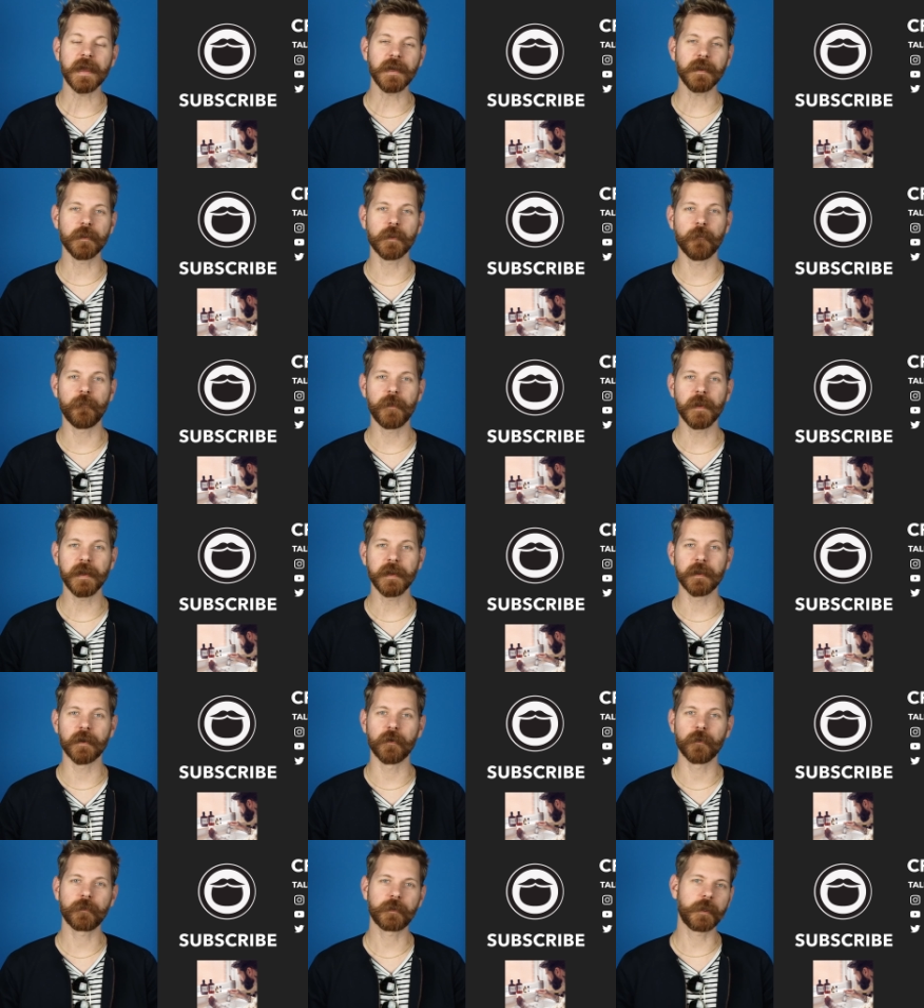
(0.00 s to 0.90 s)
end of the
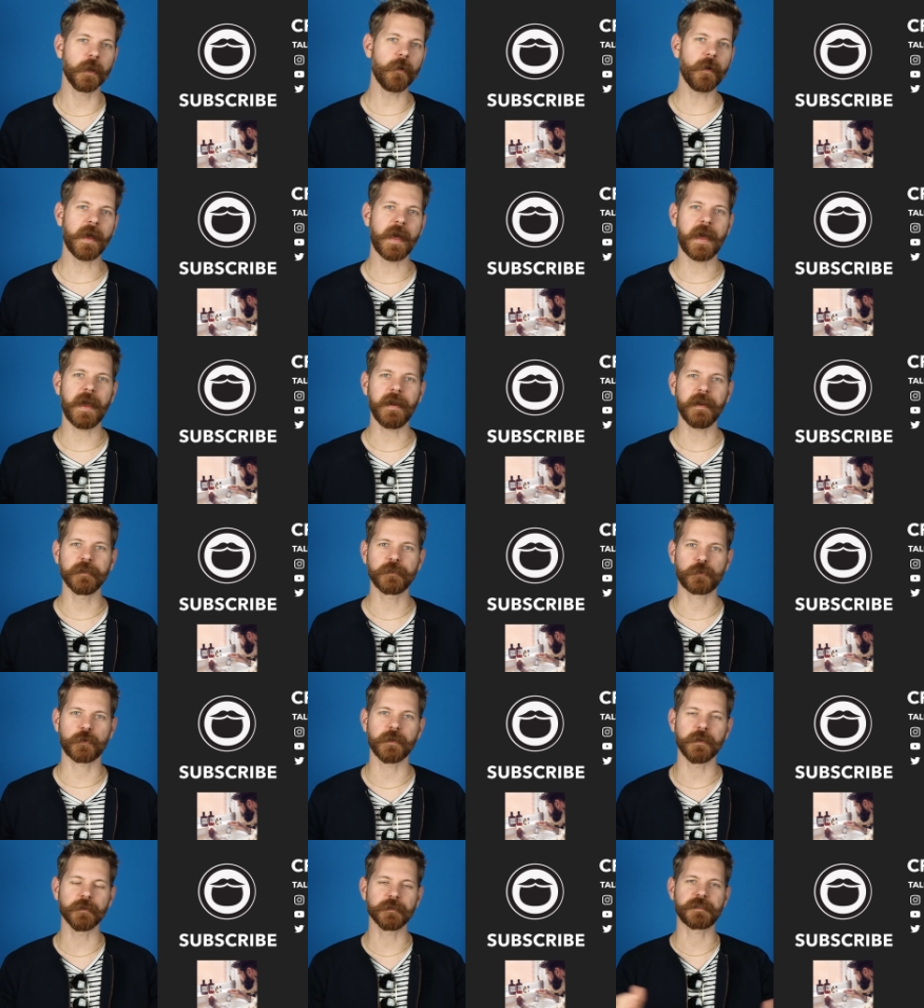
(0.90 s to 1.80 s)
video, go ahead and
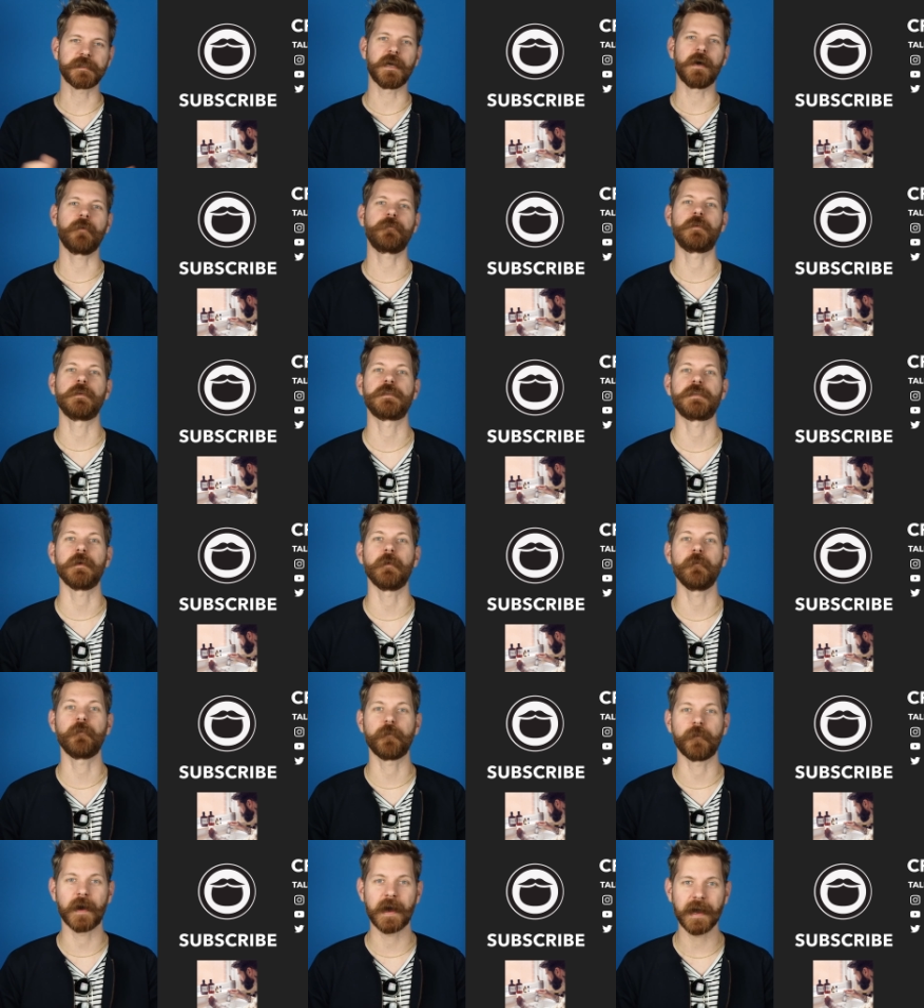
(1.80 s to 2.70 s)
treat yourself to
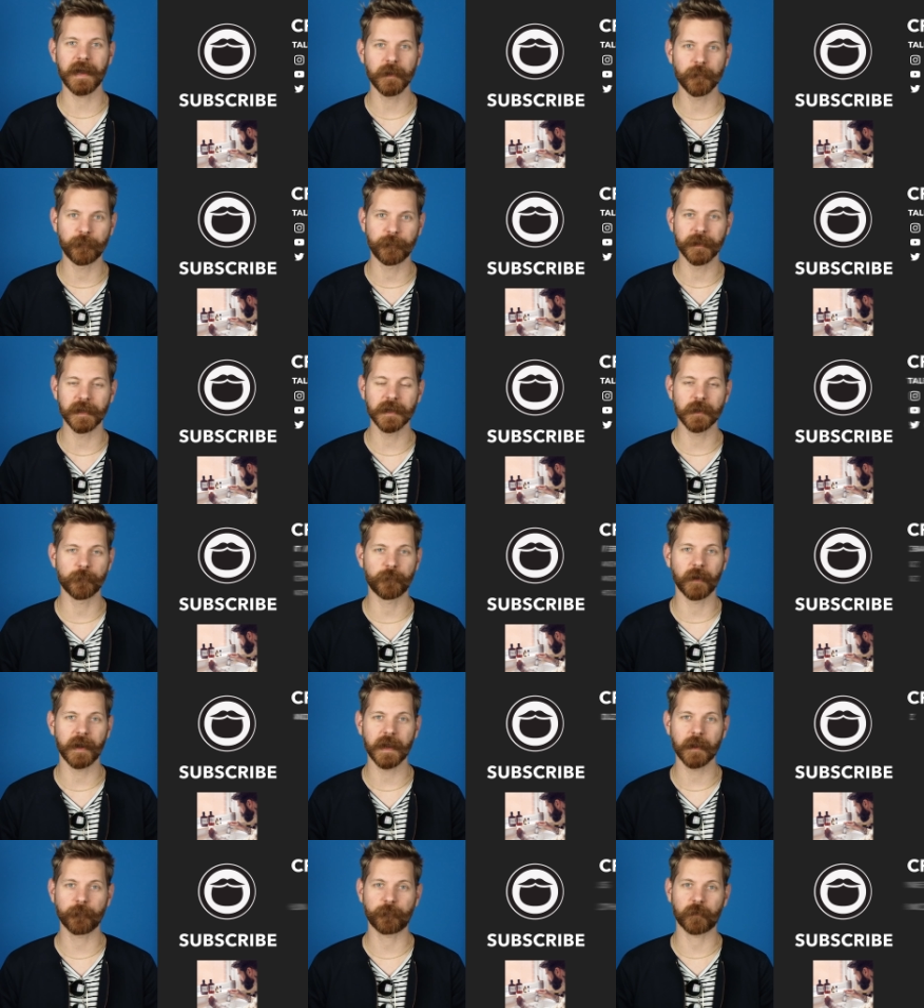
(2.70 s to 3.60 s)
some fine
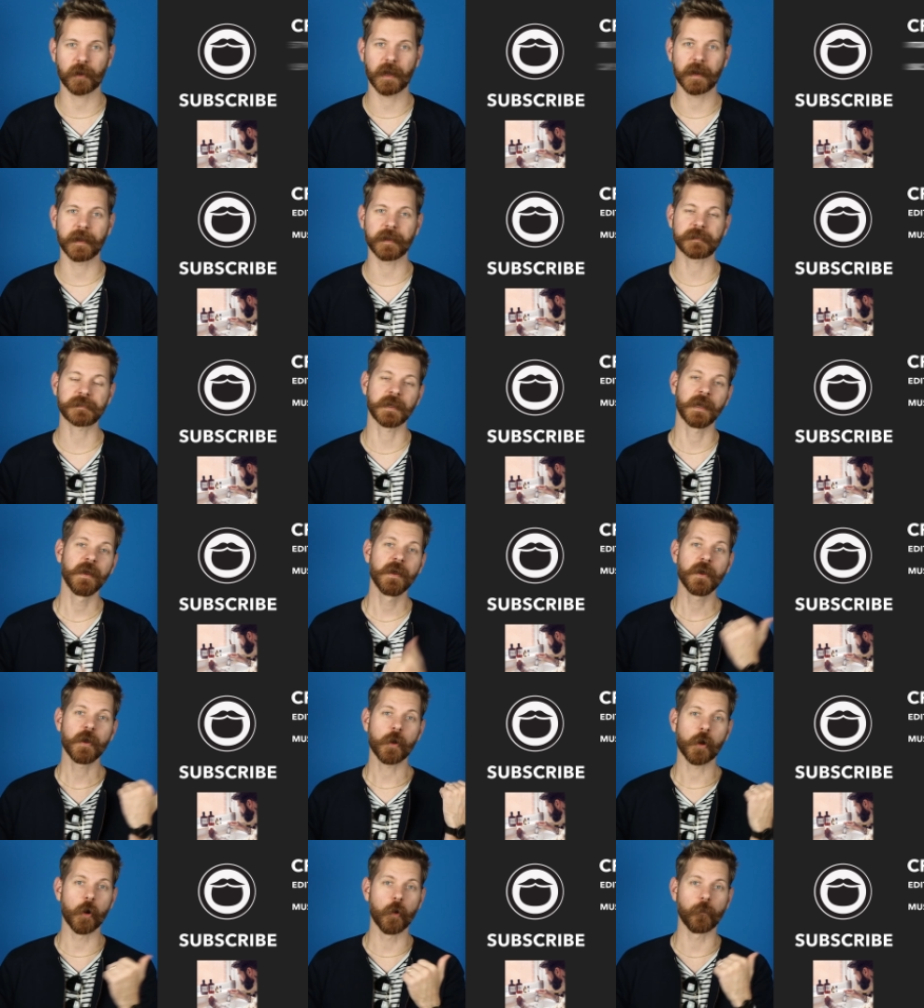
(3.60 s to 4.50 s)
Beardbrand products
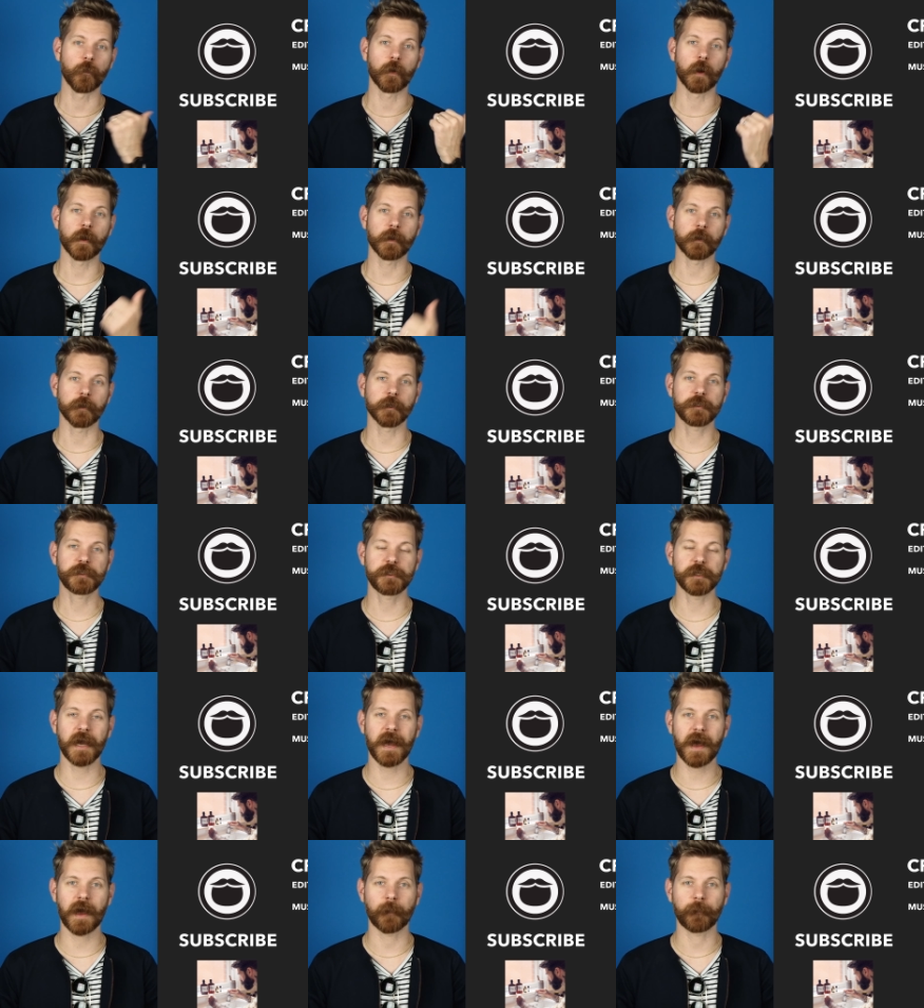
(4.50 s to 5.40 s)
over on our
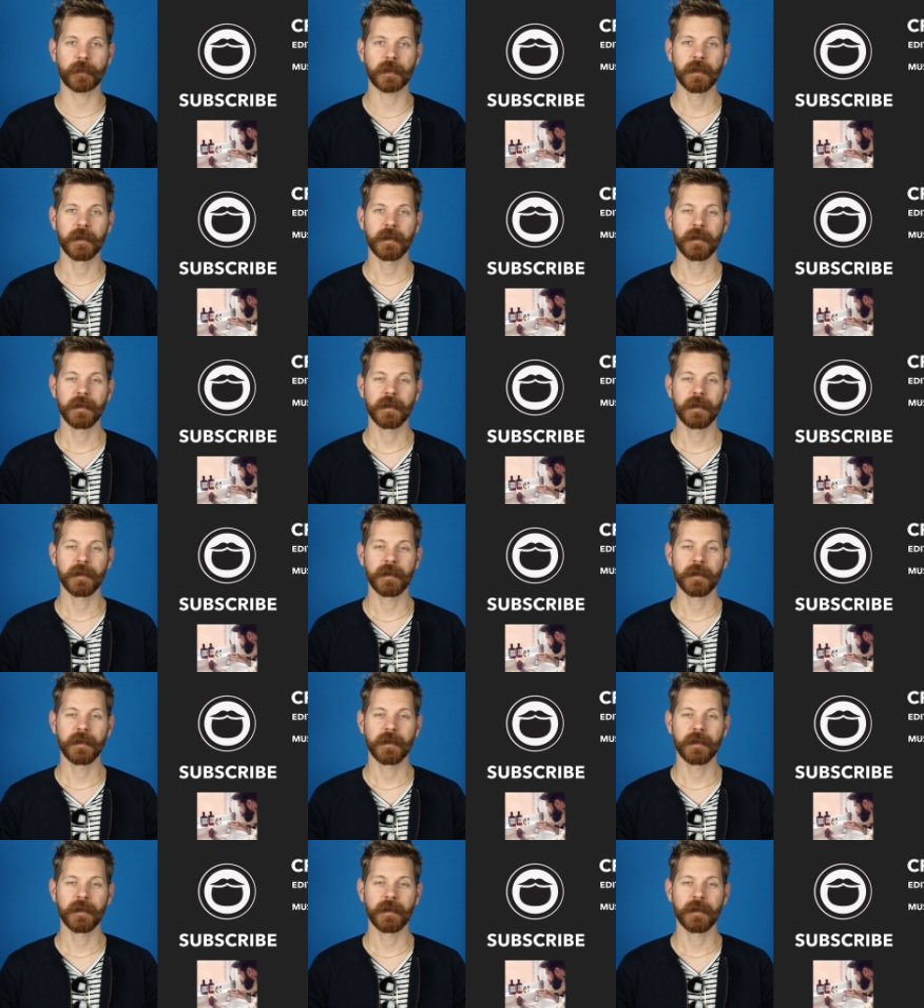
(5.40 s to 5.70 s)
shop.